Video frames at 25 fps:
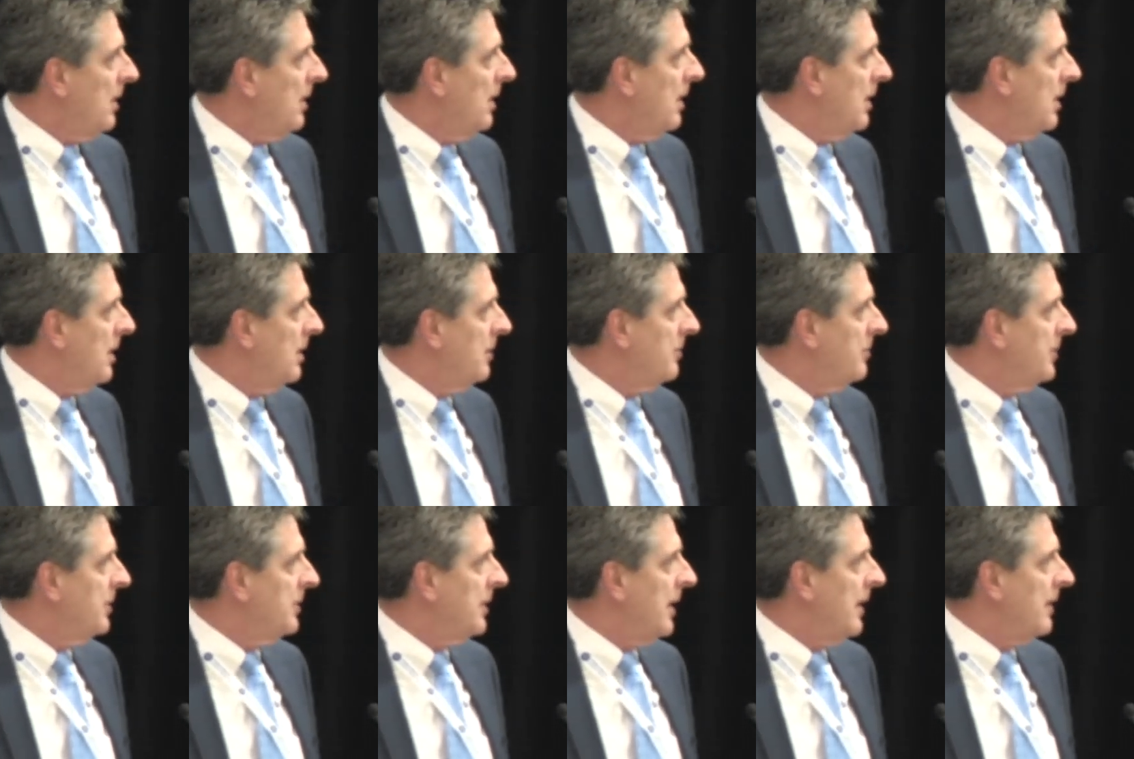
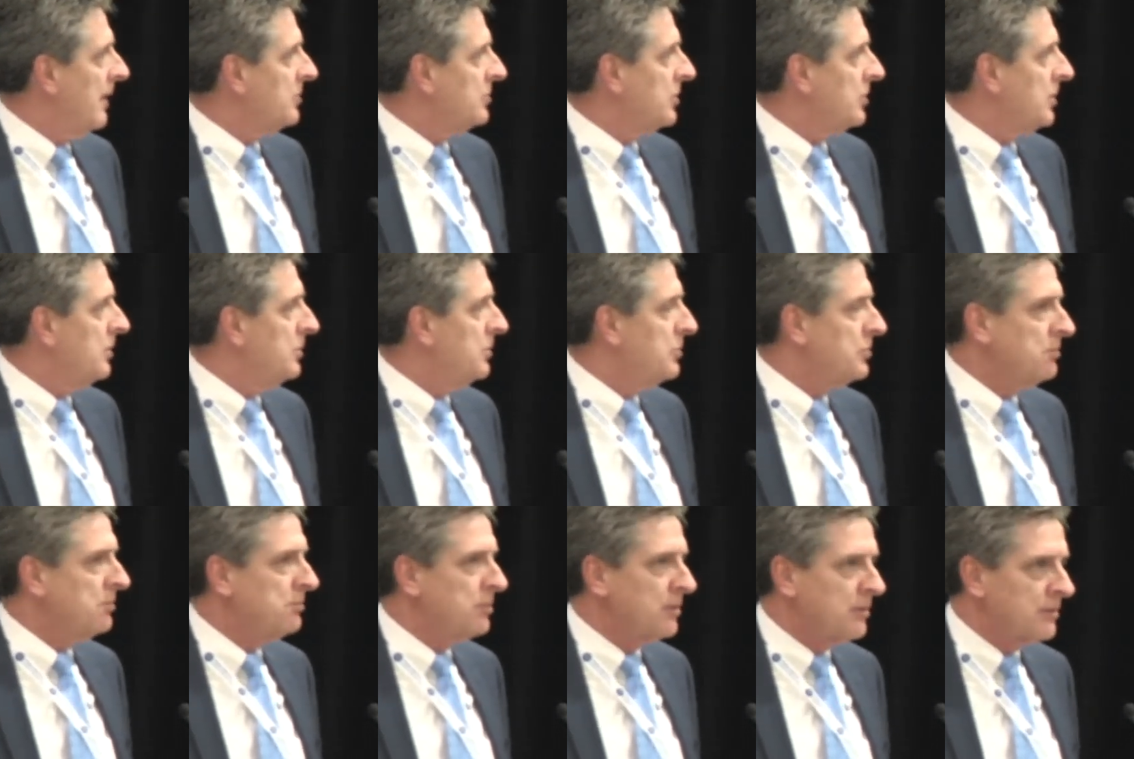The Dallas to
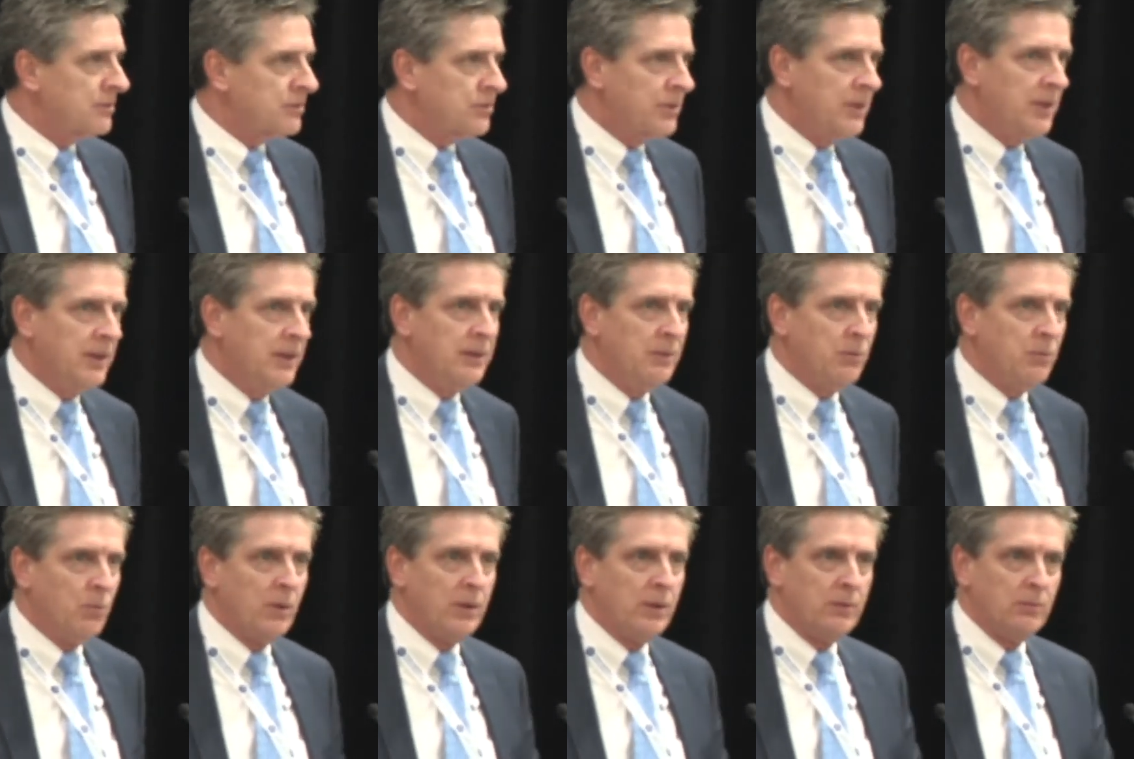Houston bullet train
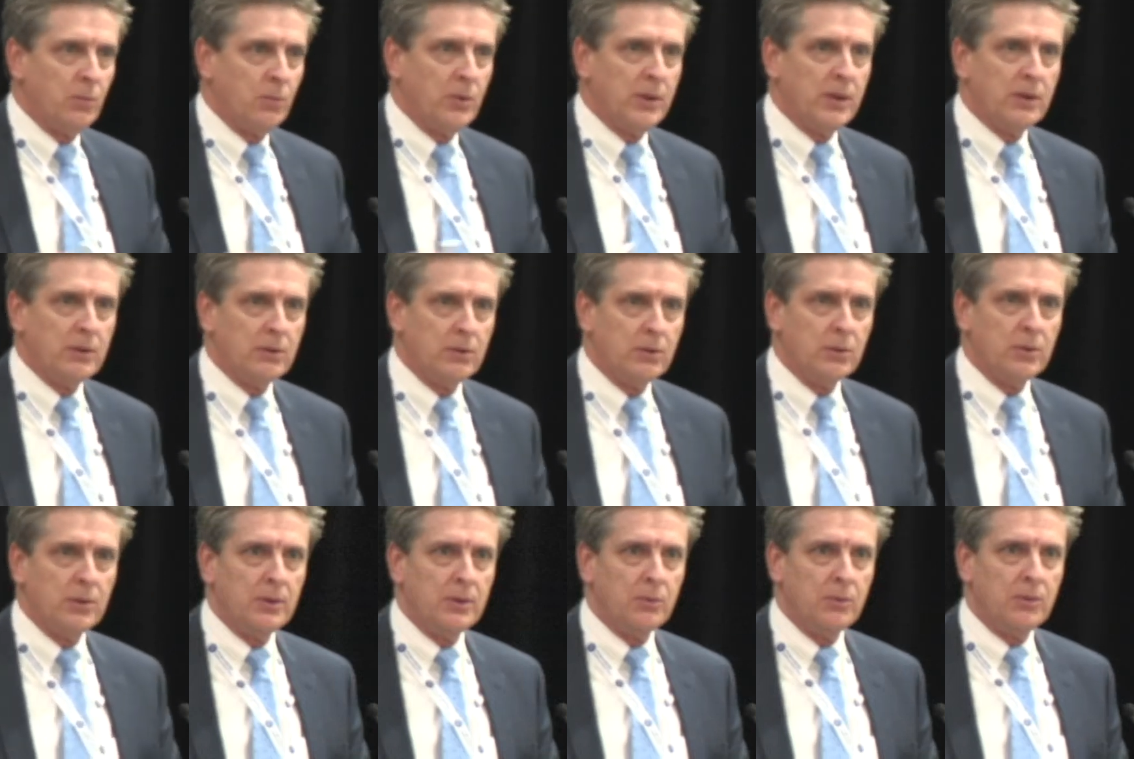and what we are
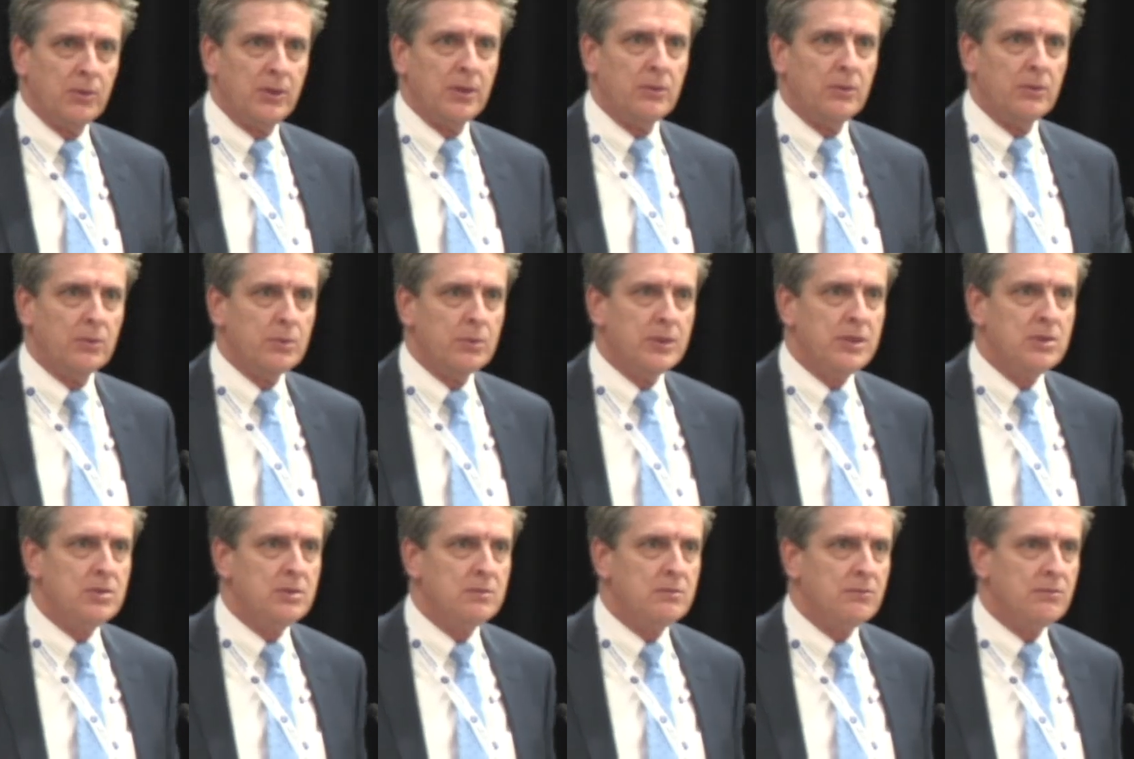doing within the
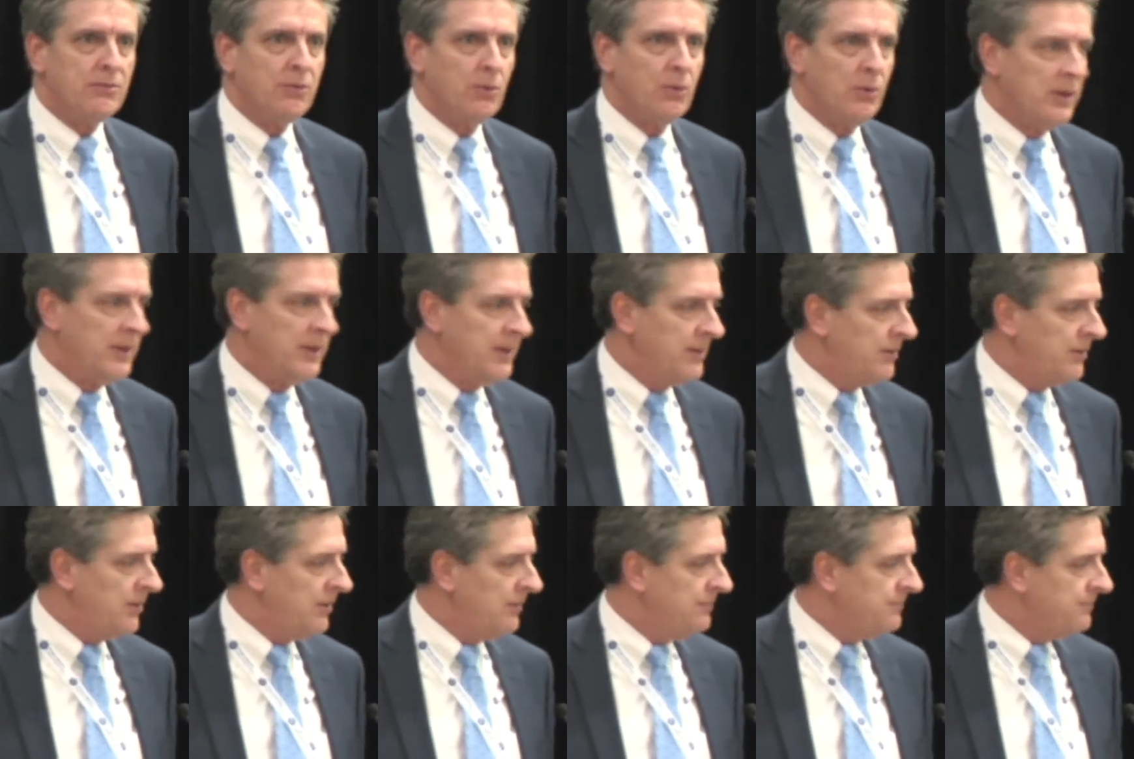region for it,